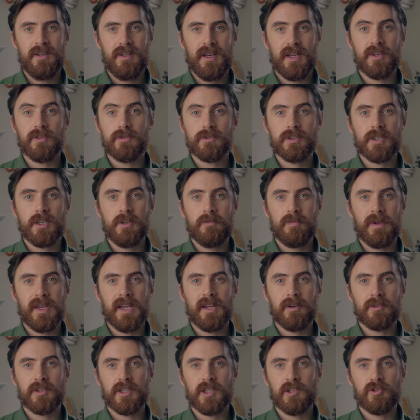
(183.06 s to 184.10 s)
And also being
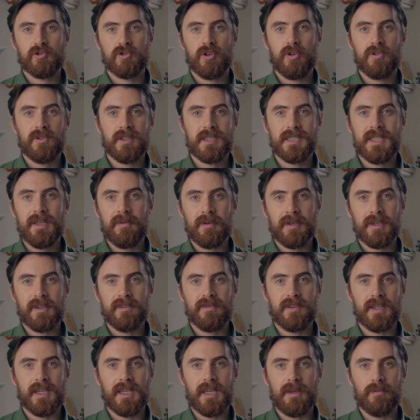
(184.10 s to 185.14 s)
able to control the dimming
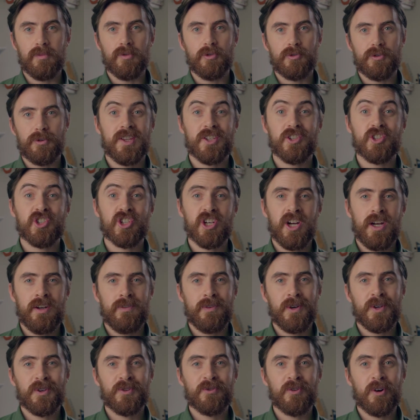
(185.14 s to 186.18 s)
of the keyboard. The
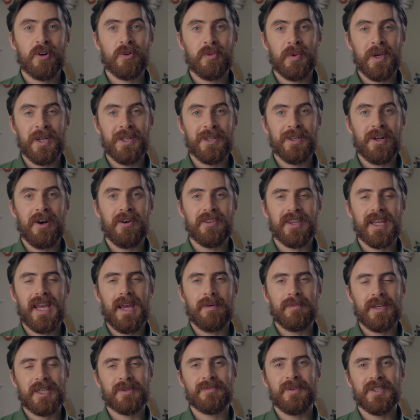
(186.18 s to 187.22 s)
gyro scroll wheel on the
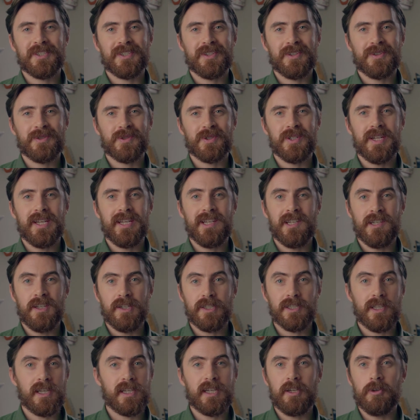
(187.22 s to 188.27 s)
Mx Master 3
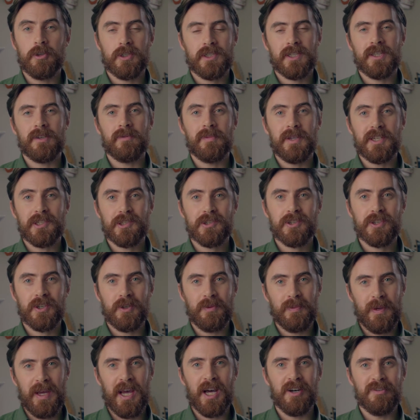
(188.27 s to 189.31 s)
looked like it was going to be
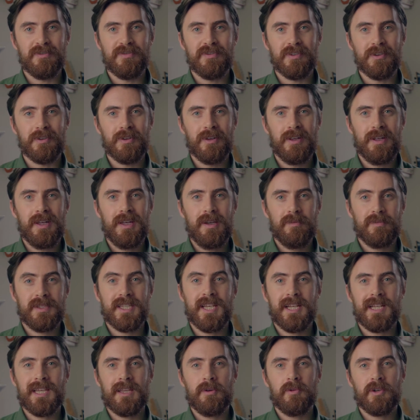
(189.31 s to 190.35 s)
super helpful,
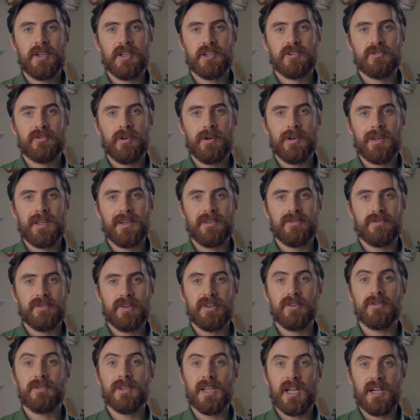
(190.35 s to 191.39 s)
particularly when you're scrolling
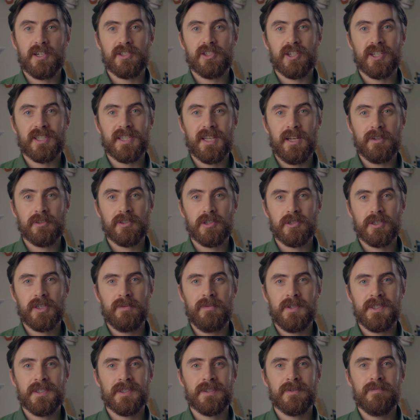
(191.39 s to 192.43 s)
through large Excel
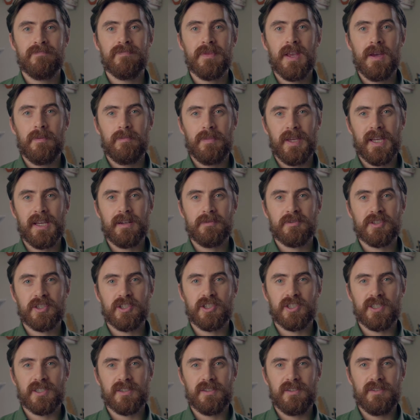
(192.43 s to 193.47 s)
documents. Being able to
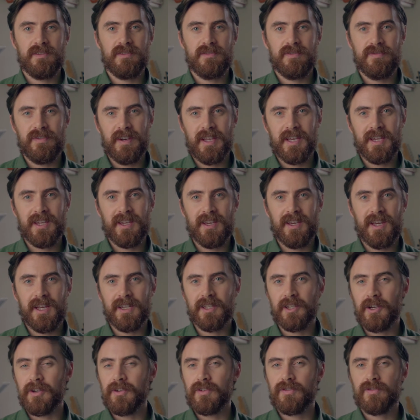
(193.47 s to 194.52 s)
just flick and
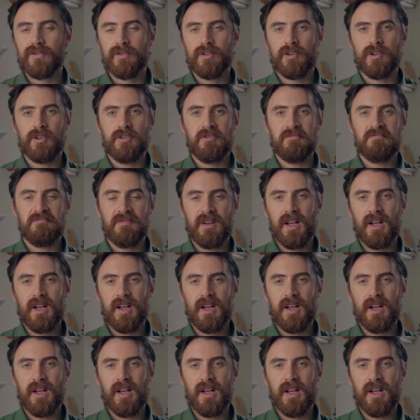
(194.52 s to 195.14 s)
go through